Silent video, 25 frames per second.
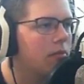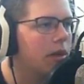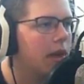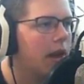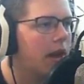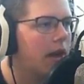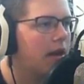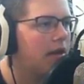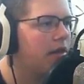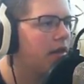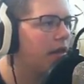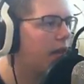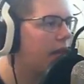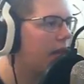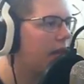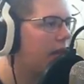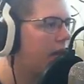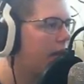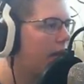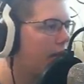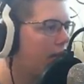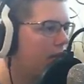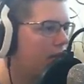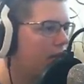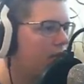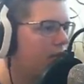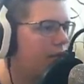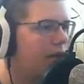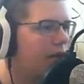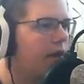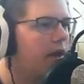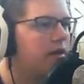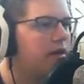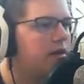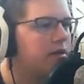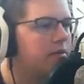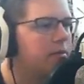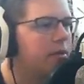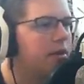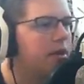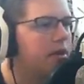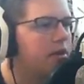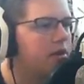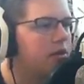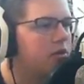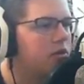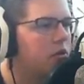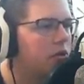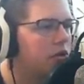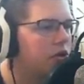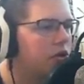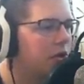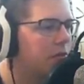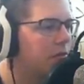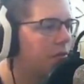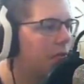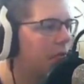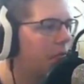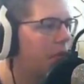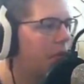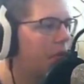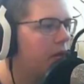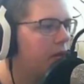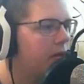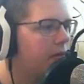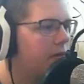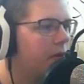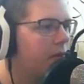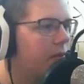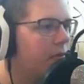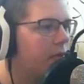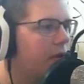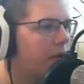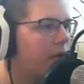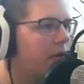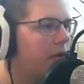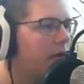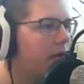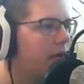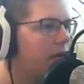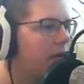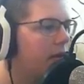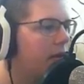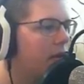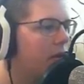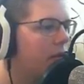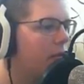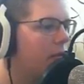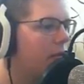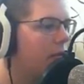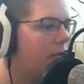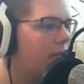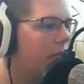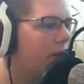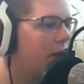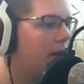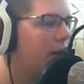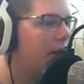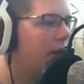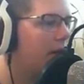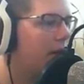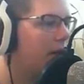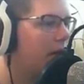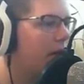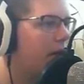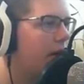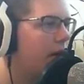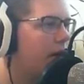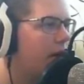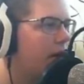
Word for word: But yeah, I think it looks really nice. I might need to torch up the place maybe a little bit better,